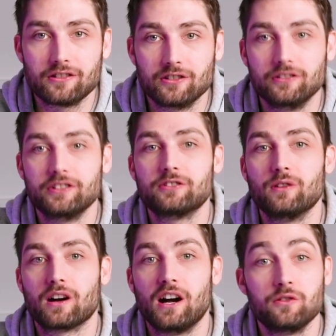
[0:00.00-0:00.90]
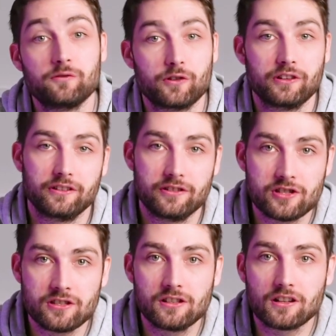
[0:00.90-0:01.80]
you'll need to account for the
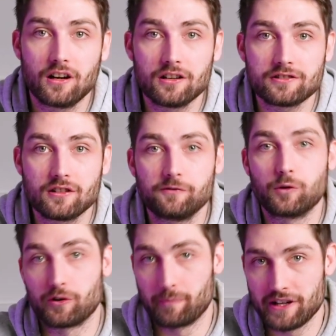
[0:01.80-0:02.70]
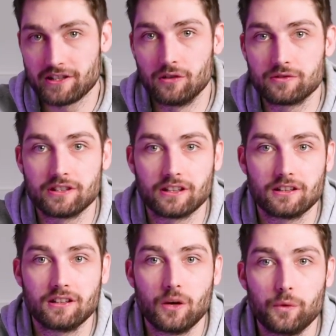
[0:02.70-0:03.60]
additional cost of WordPress hosting,
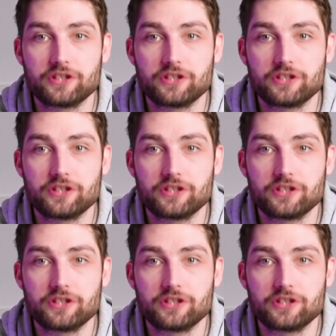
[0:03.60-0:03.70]
which